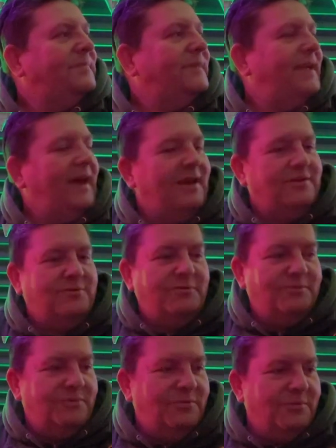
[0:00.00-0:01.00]
Yeah, it's
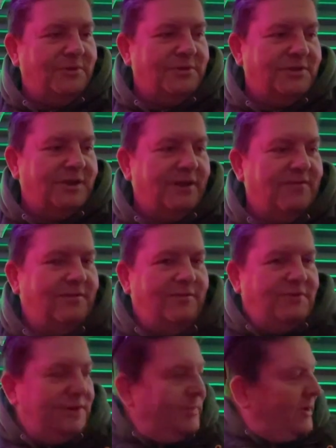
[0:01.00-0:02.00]
all good stuff.
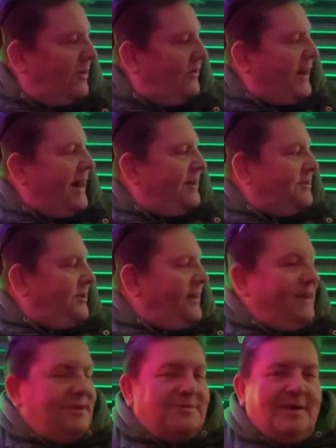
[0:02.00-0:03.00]
You see my on-air
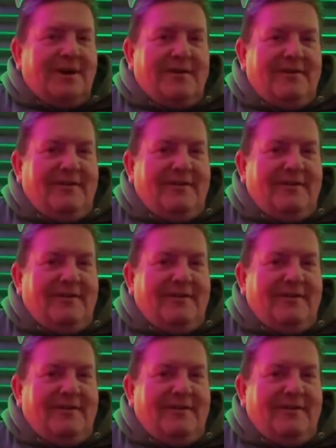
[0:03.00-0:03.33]
sign as well.